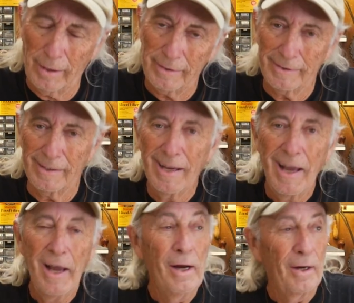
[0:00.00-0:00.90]
button?
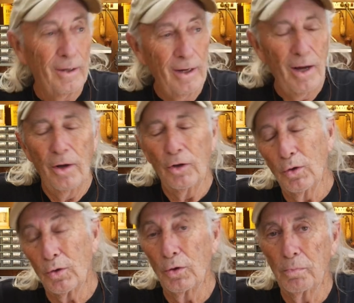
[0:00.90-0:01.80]

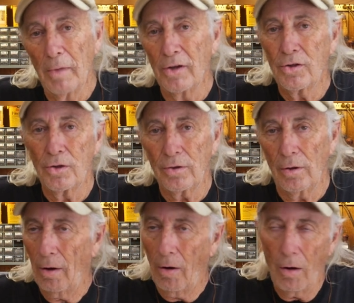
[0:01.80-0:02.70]
YouTube measures
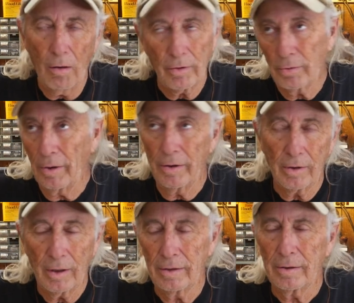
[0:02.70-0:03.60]
all the creator
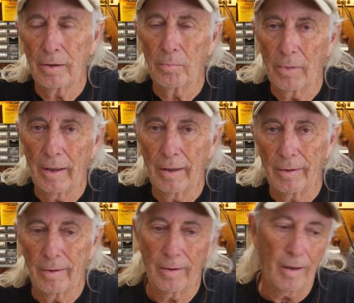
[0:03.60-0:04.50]
content
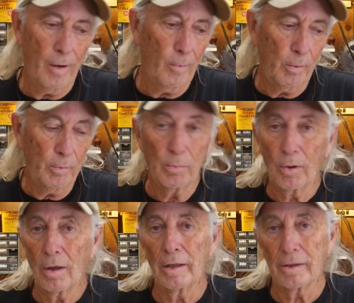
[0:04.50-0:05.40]
by how many people
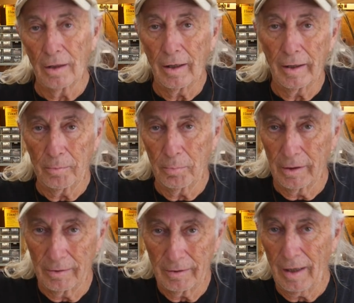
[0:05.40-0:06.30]
click the like
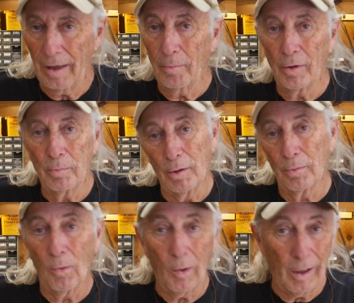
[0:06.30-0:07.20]
button, not how many
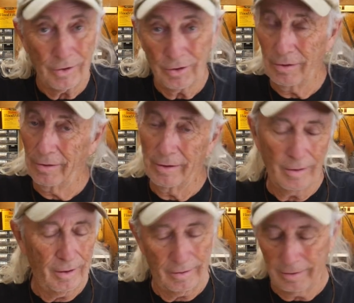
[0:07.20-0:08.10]
people watch it or
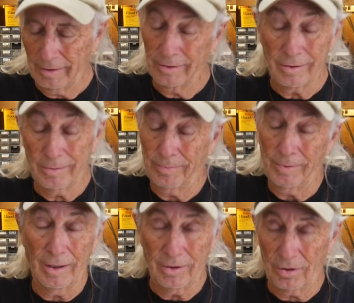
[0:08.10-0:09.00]
honestly, it's just,
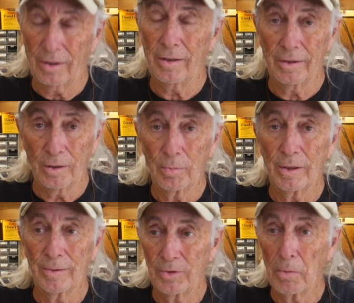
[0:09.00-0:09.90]
it's a little
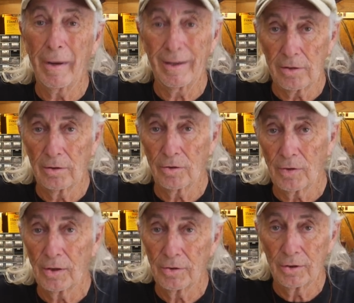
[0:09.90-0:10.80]
bit demented as
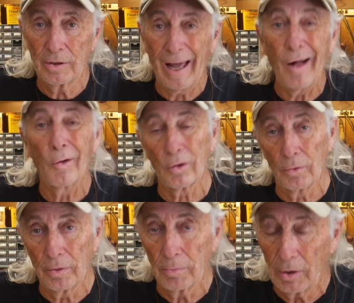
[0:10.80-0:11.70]
far as the
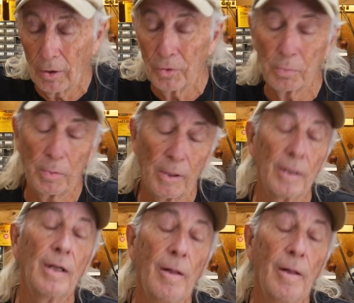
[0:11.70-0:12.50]
algorithm goes, but